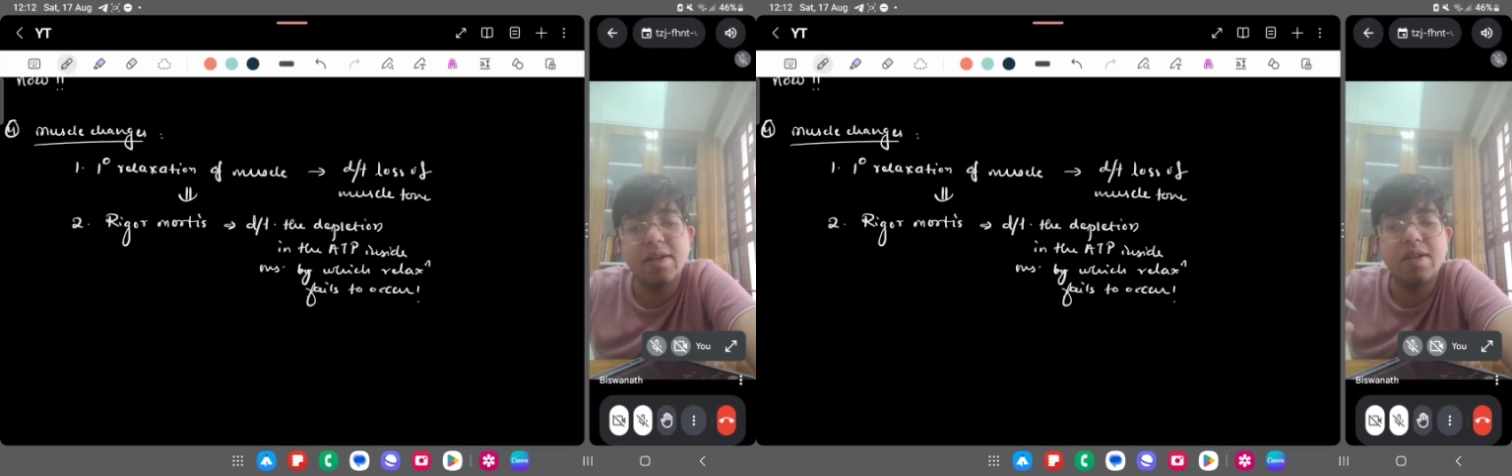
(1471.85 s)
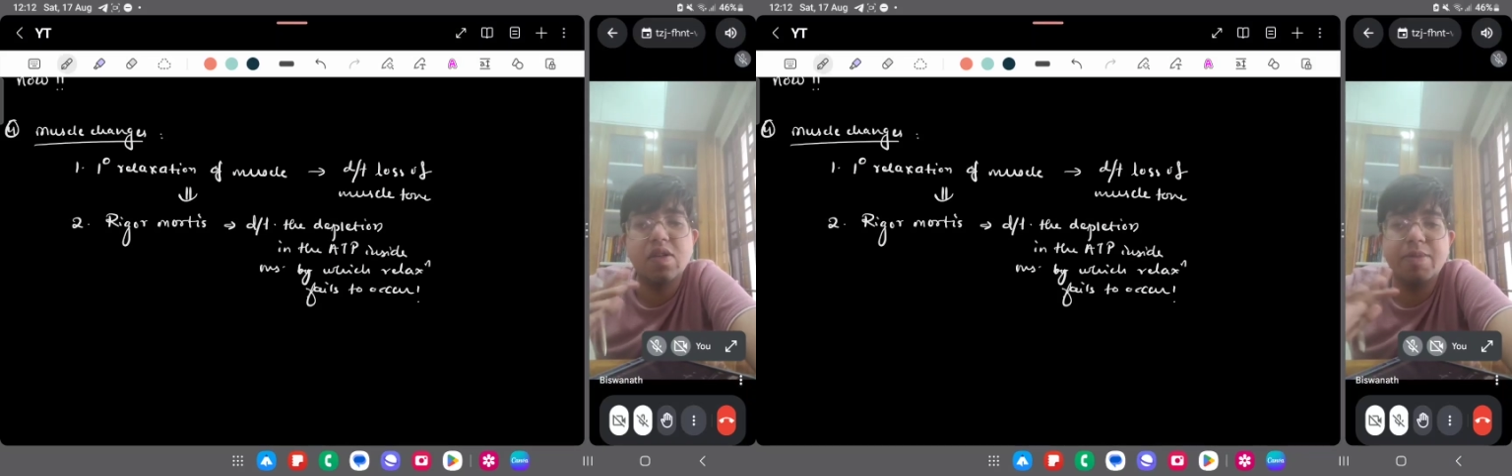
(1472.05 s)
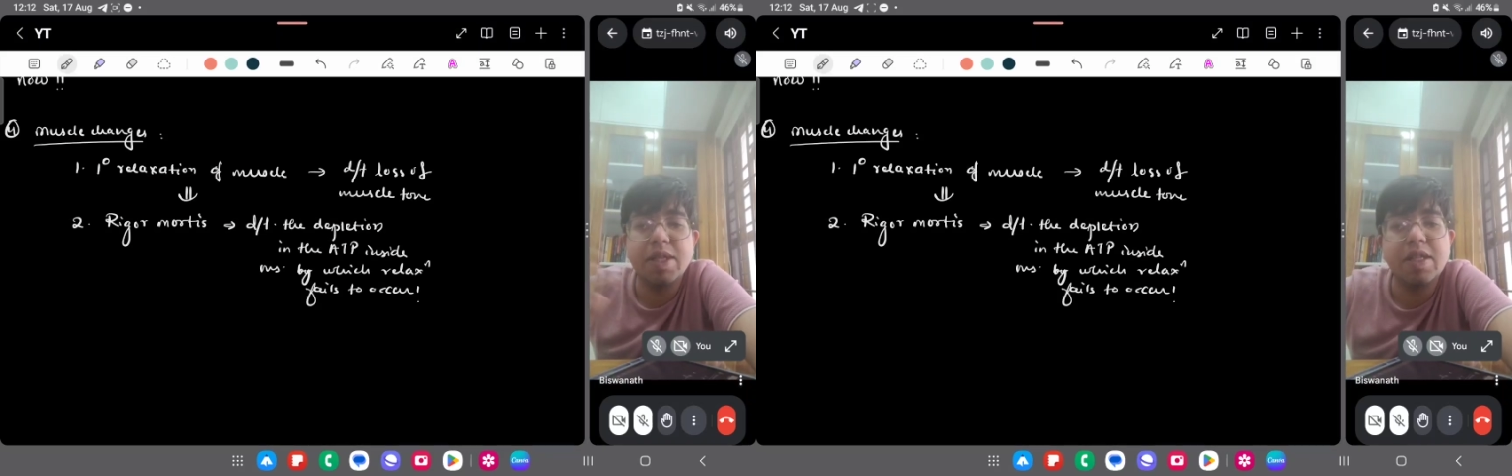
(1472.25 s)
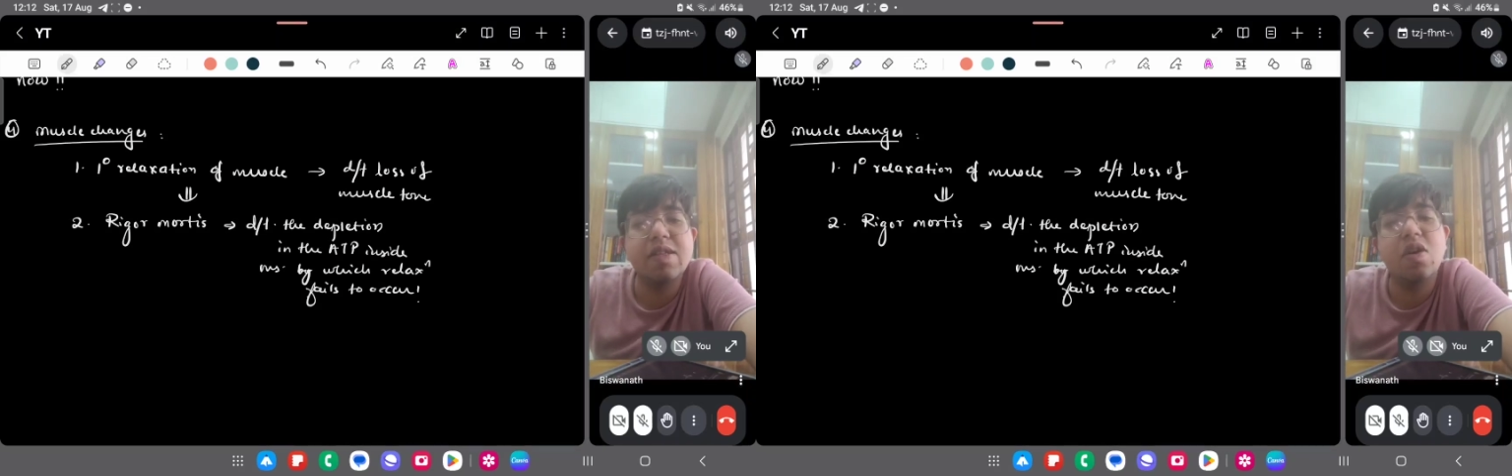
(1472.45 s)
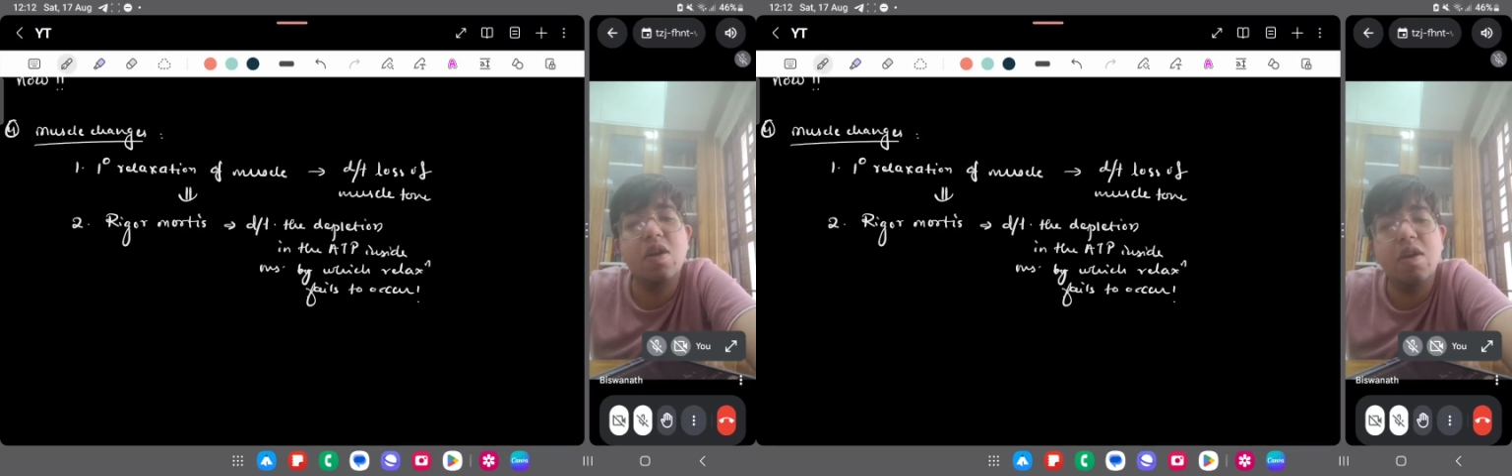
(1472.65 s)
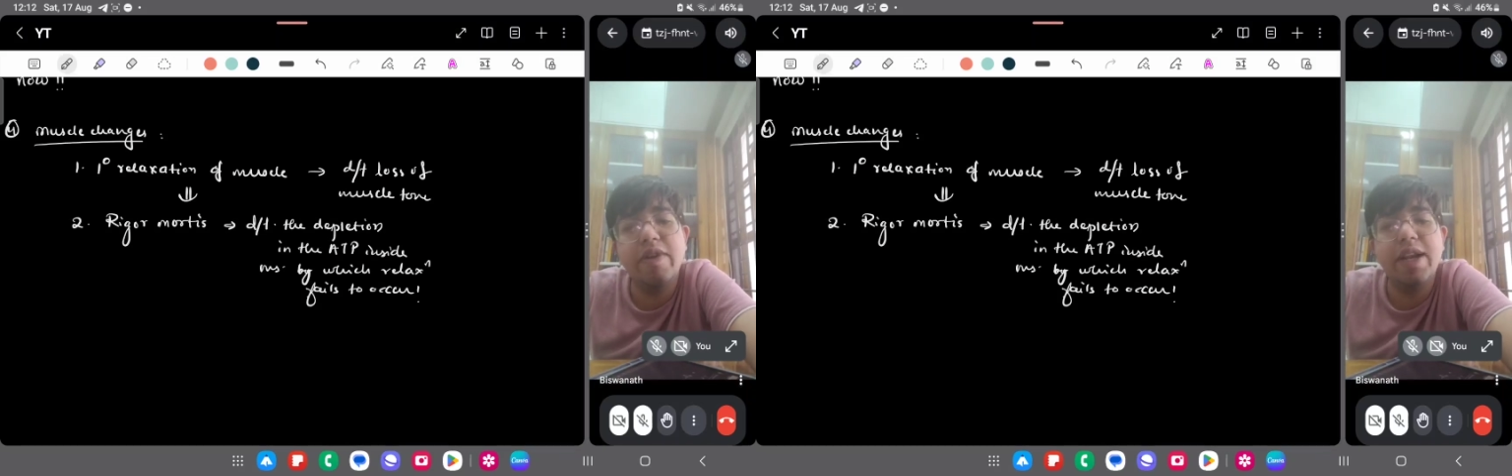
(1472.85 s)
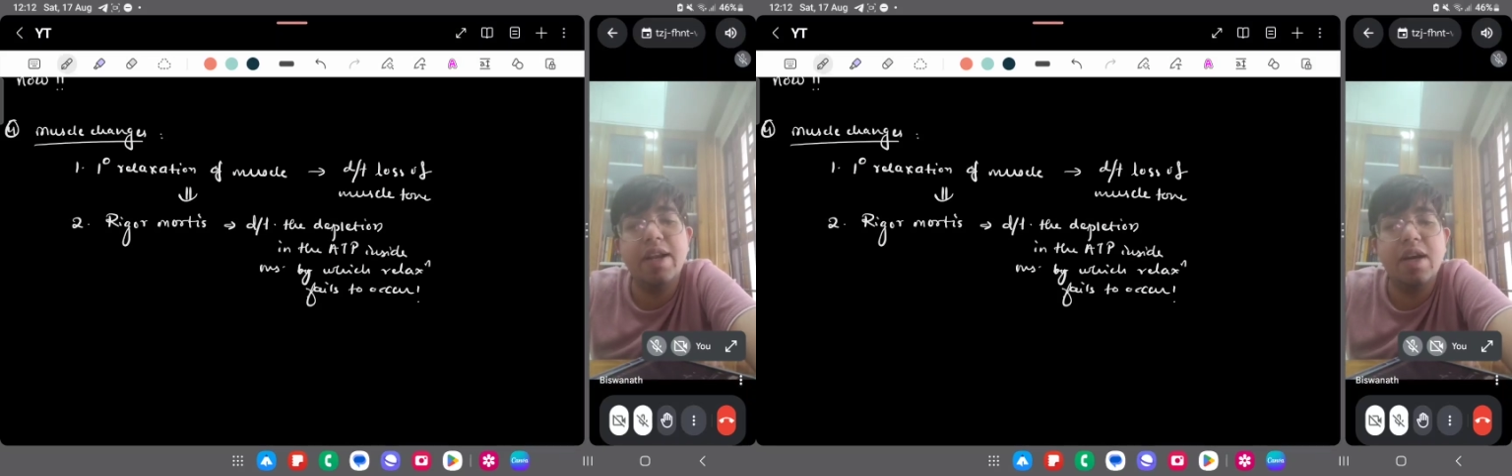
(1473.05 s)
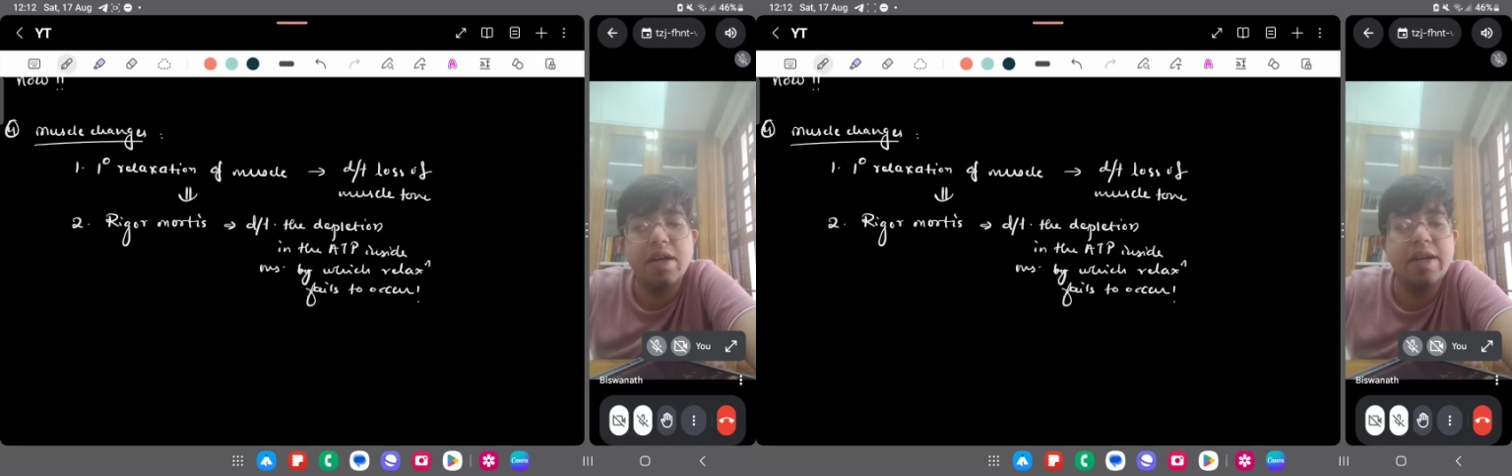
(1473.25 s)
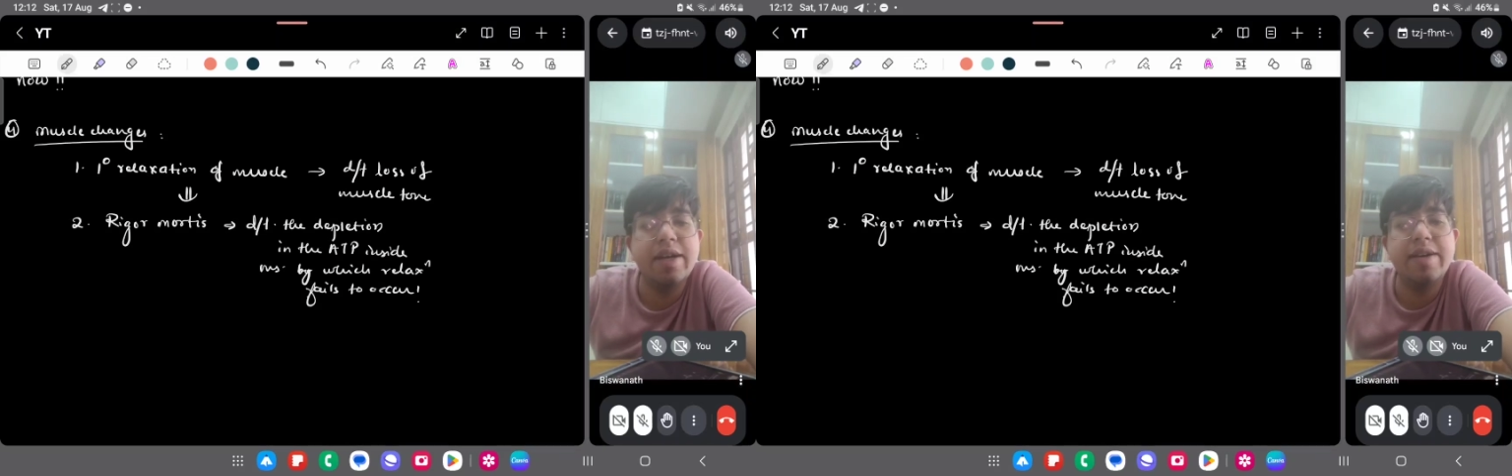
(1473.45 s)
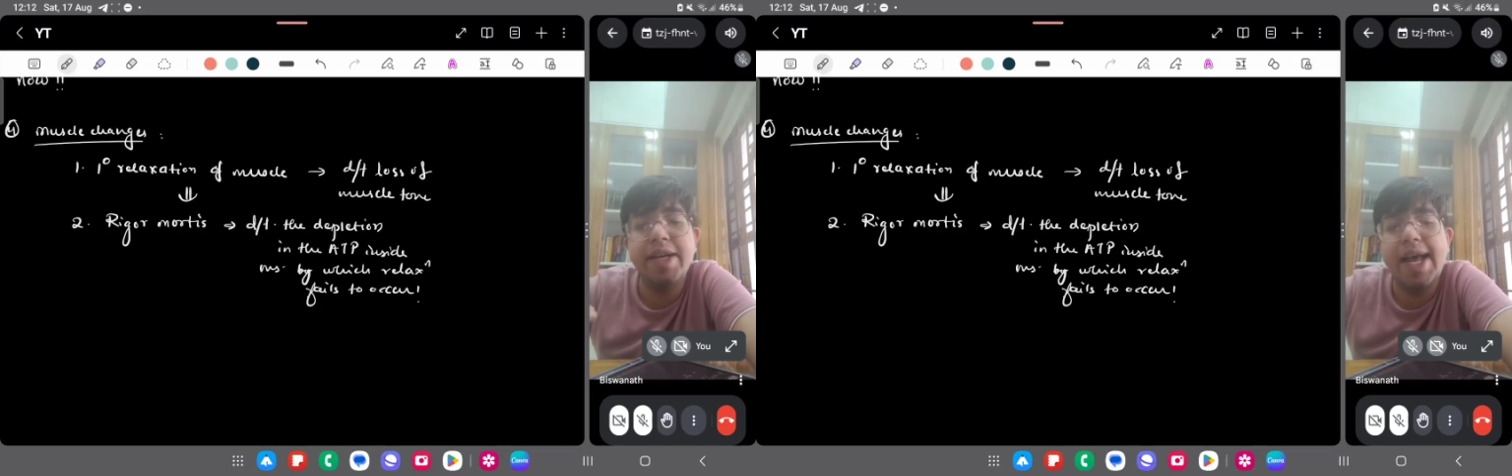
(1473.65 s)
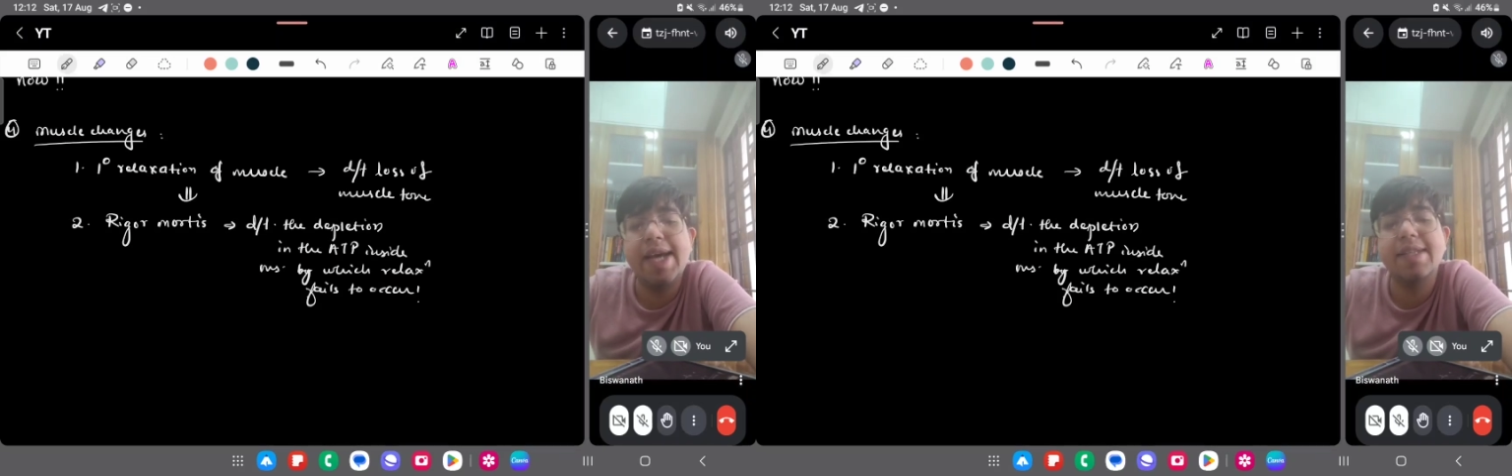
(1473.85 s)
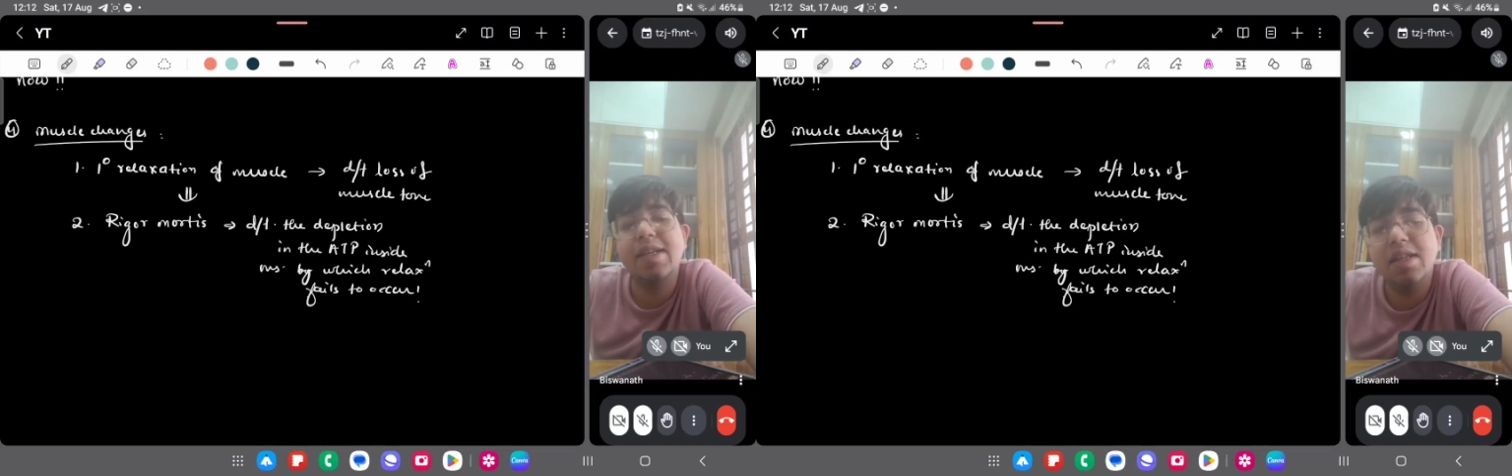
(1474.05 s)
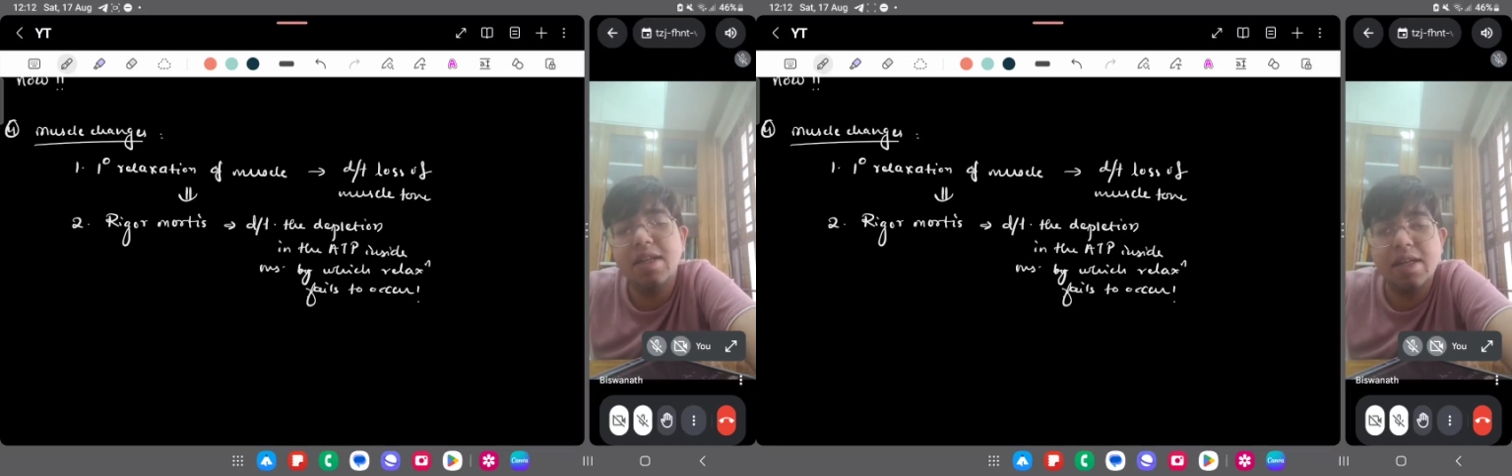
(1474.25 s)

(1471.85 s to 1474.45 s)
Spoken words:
So muscles all will relax, and